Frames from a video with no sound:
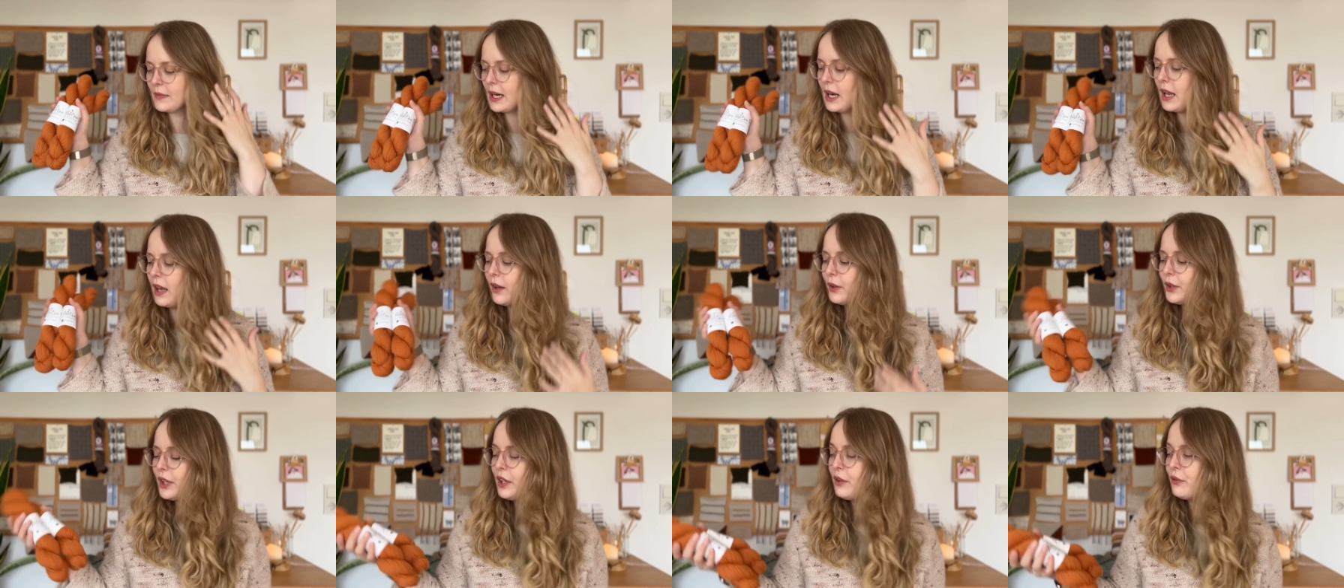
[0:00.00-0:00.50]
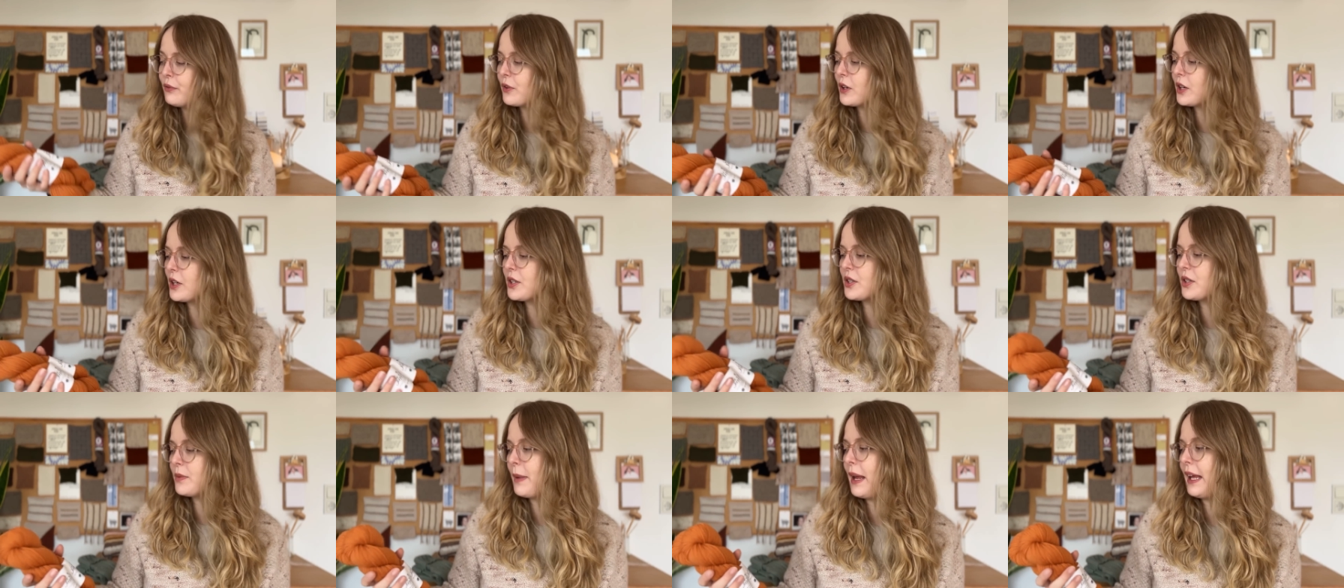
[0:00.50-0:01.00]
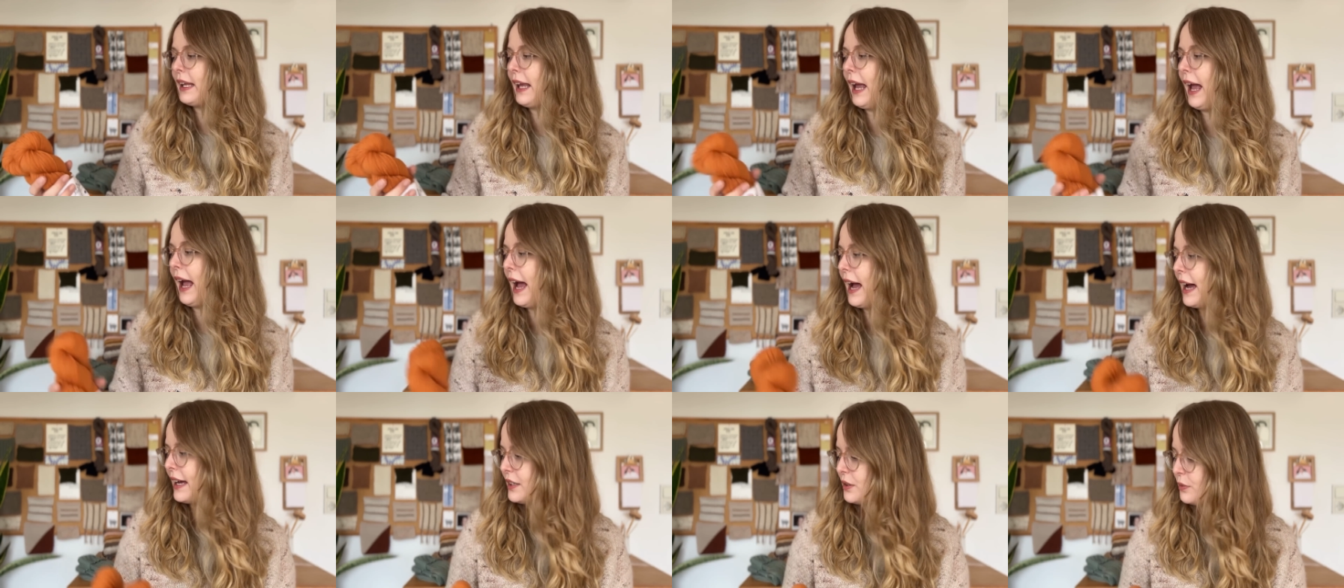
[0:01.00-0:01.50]
looking forward to make a
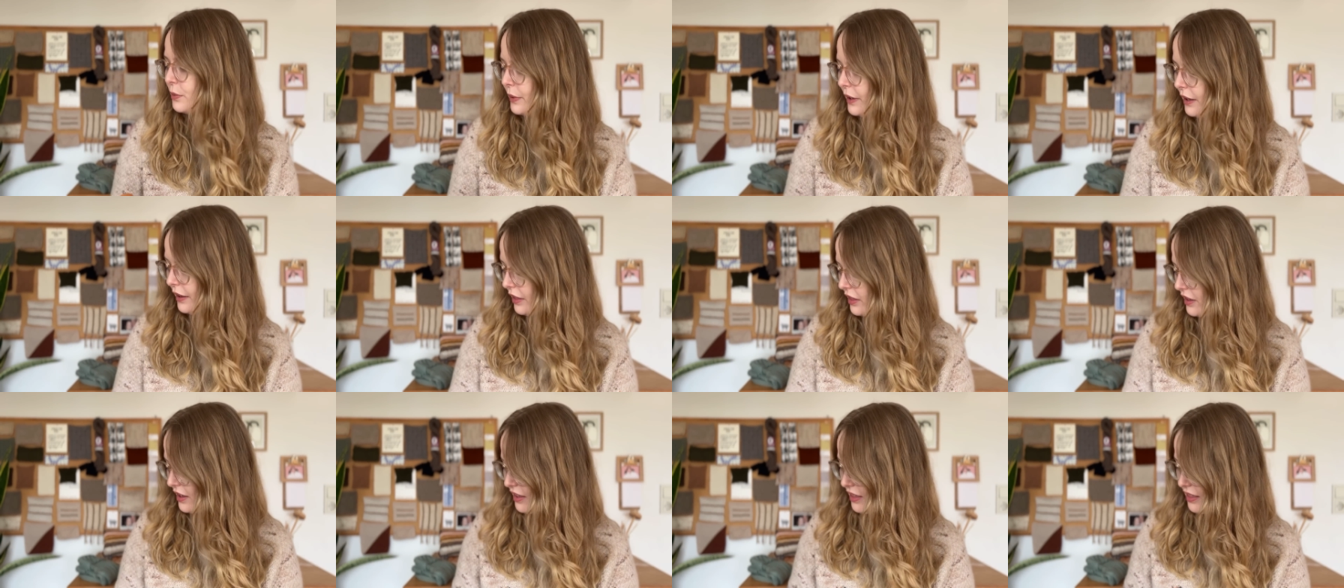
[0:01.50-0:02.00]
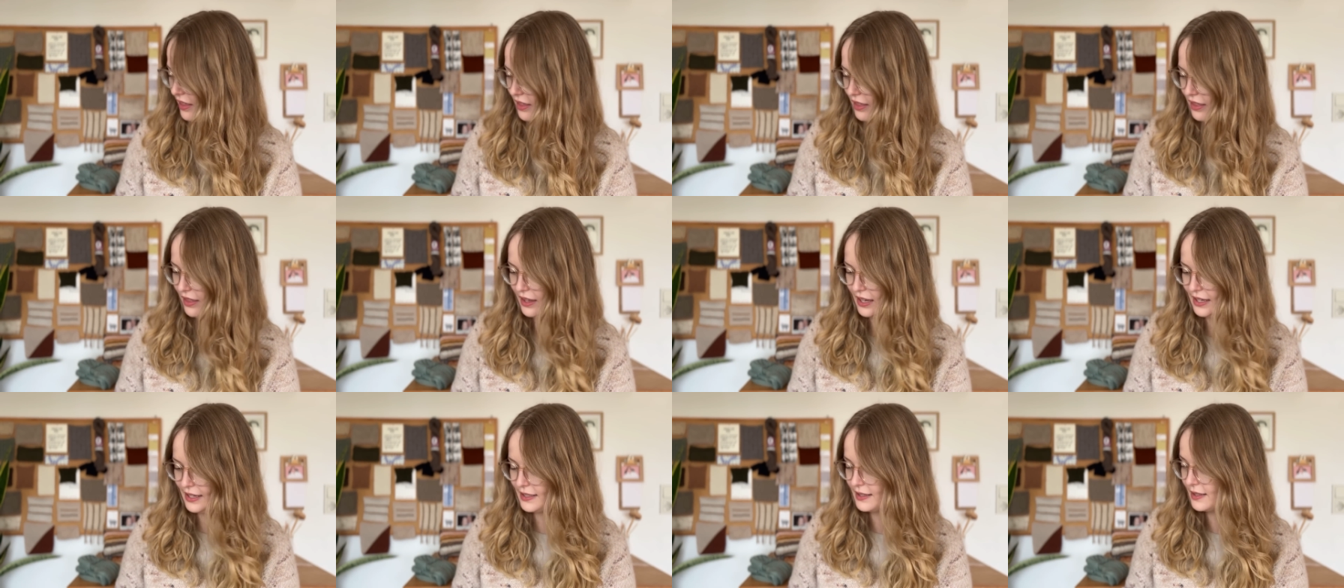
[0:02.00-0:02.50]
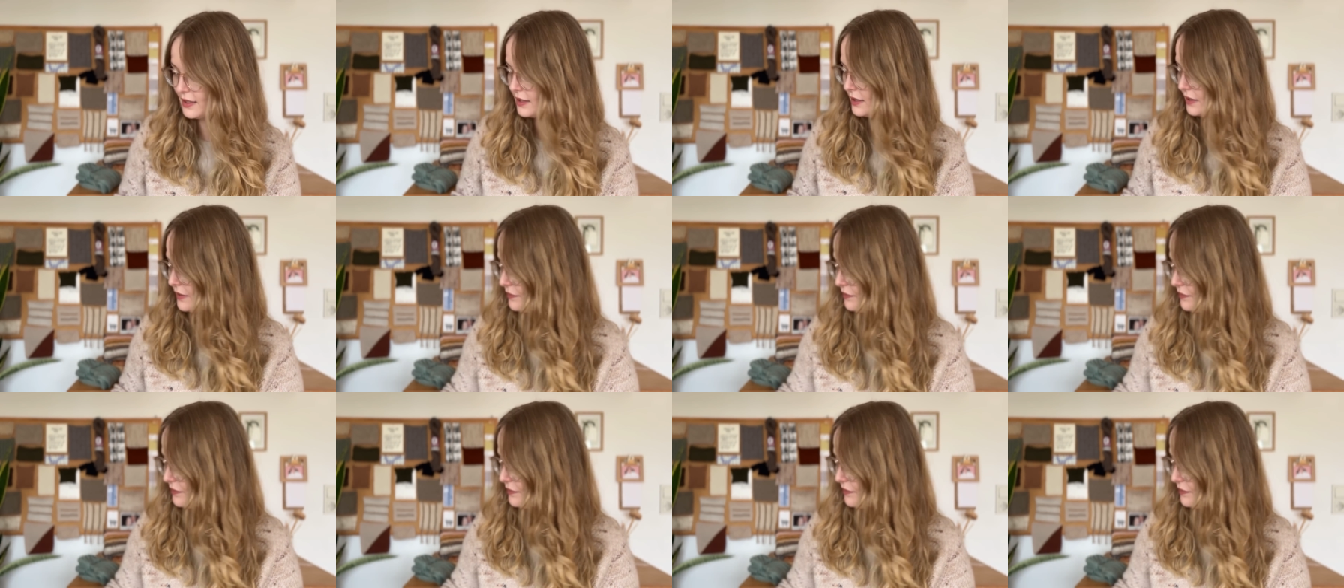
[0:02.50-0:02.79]
hat with this.